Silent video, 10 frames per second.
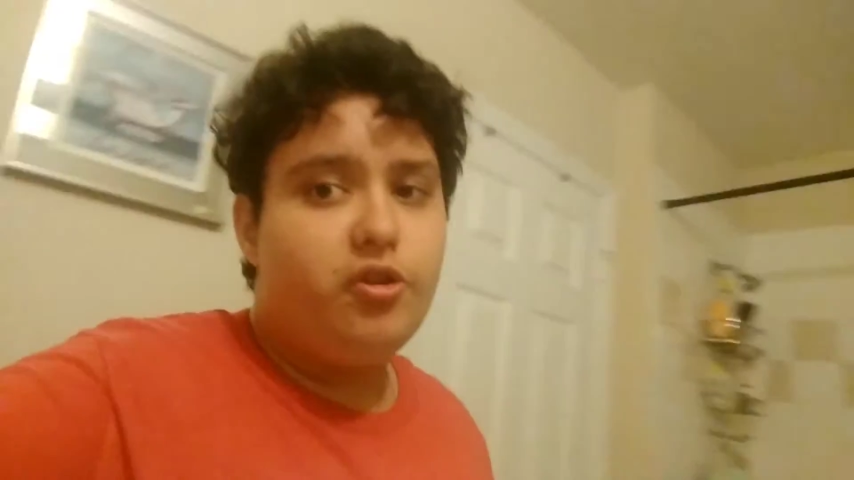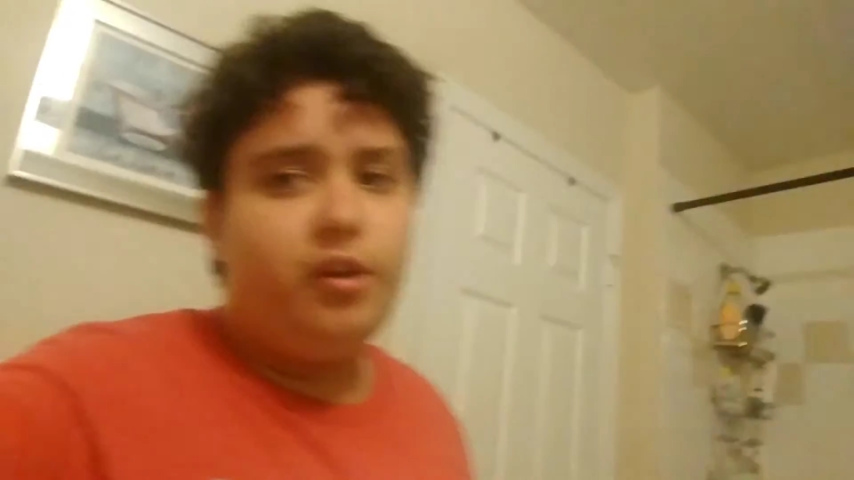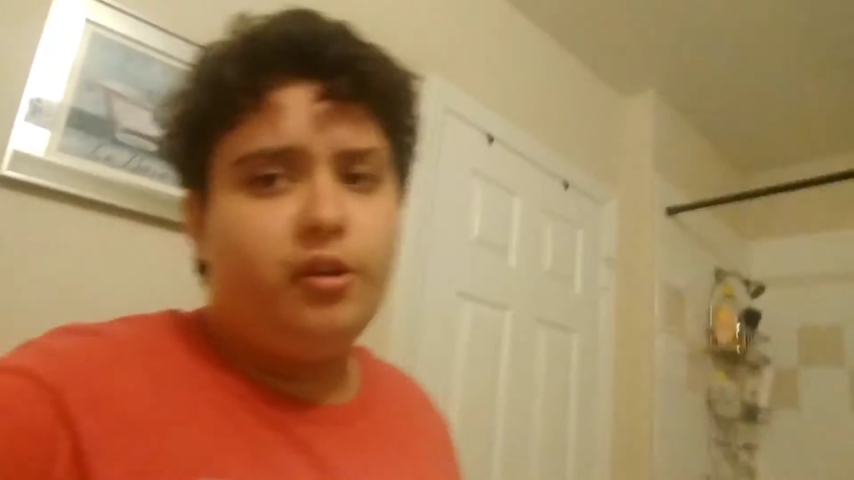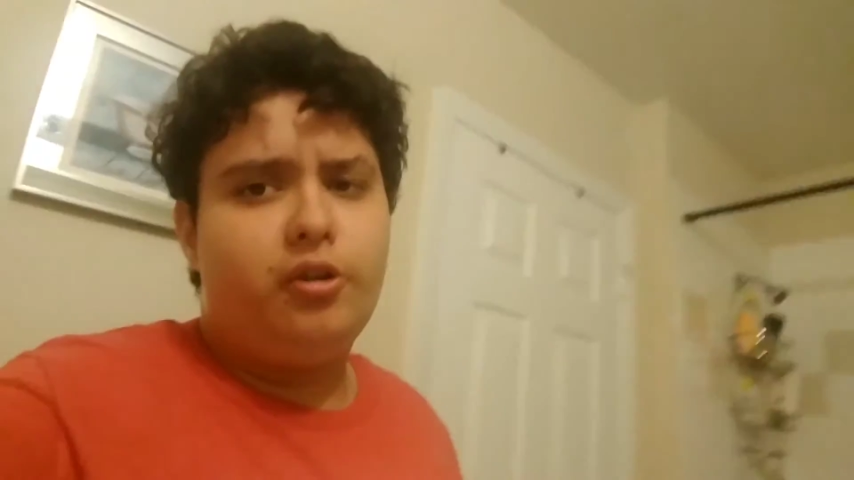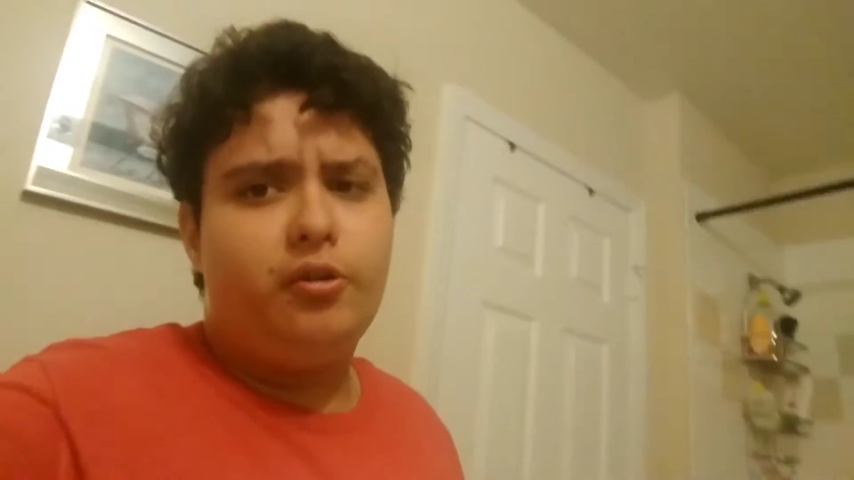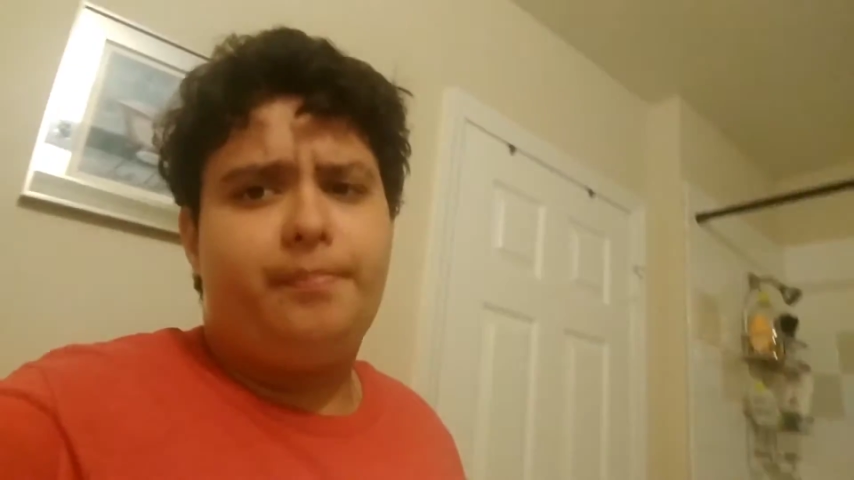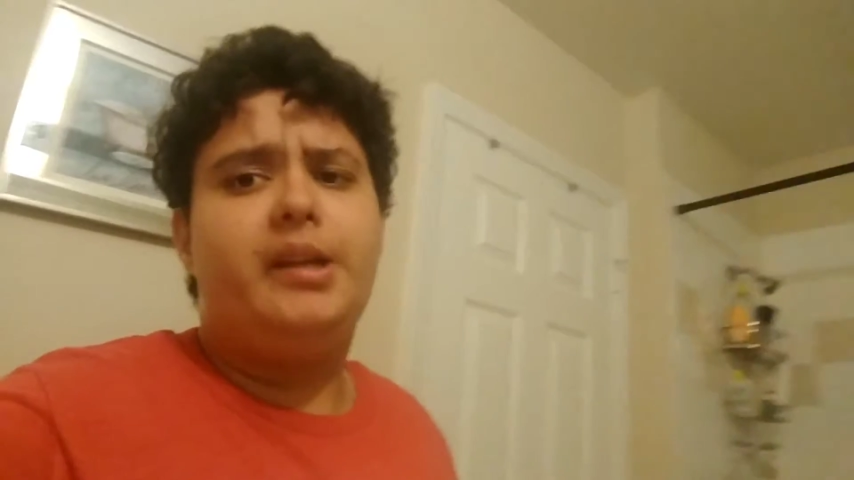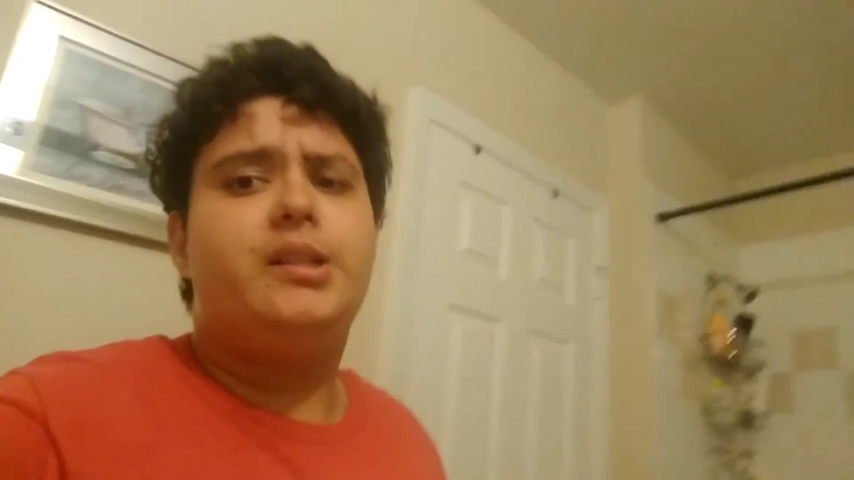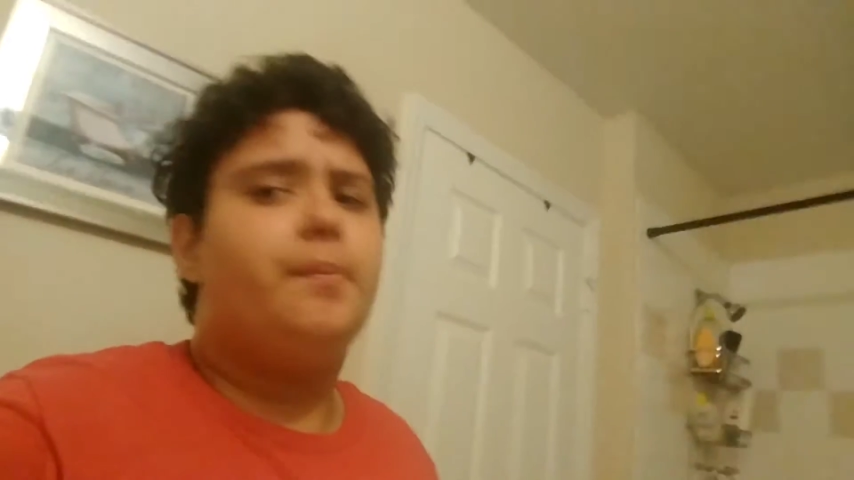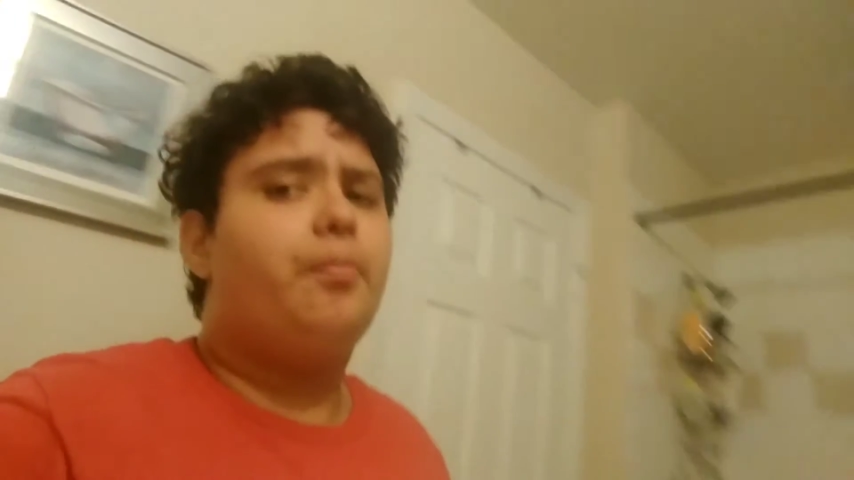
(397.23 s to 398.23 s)
another big
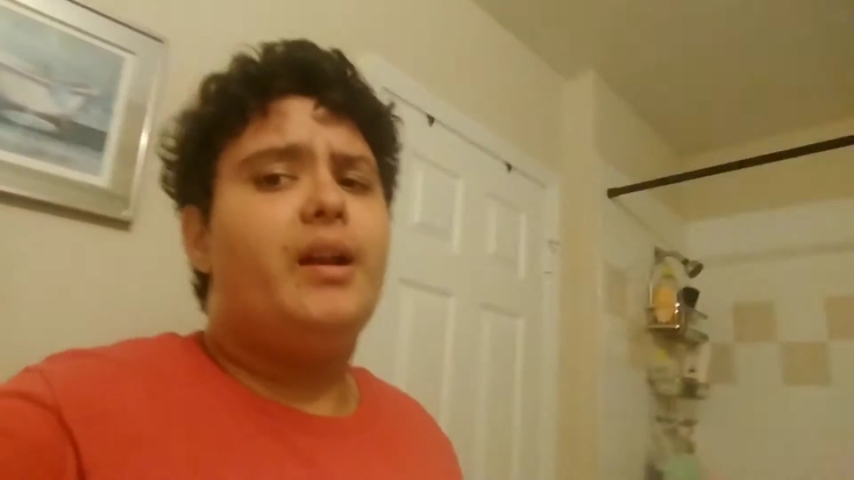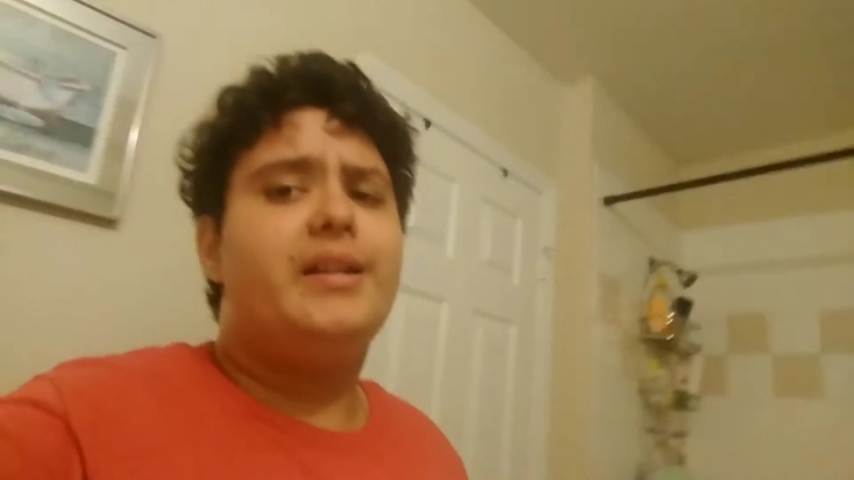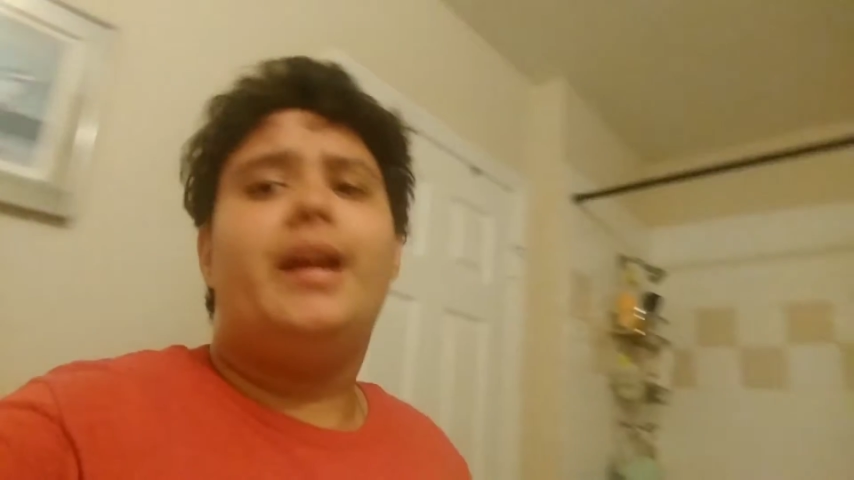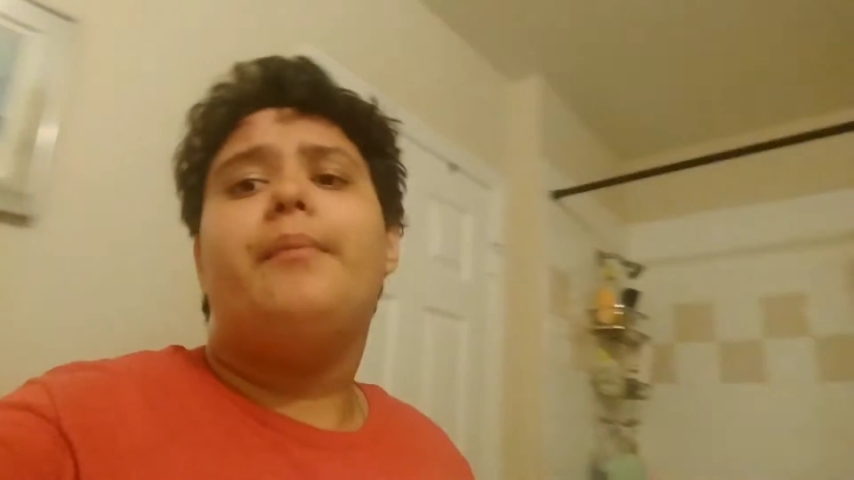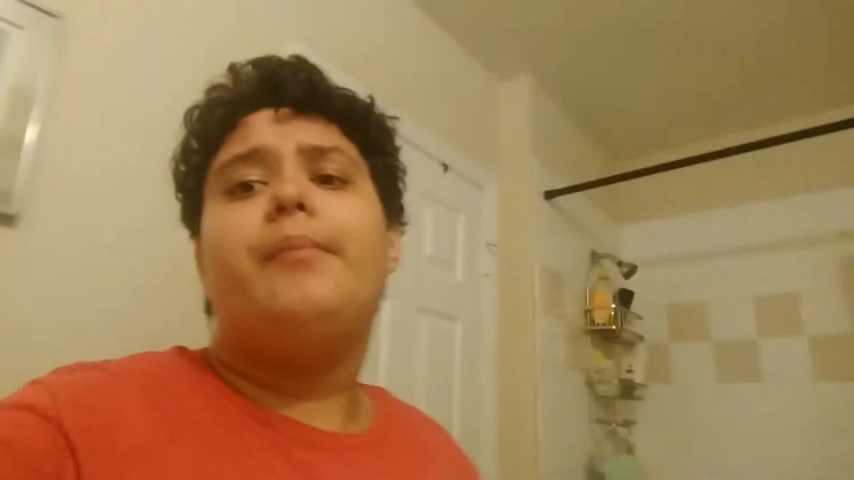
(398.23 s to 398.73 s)
surprise game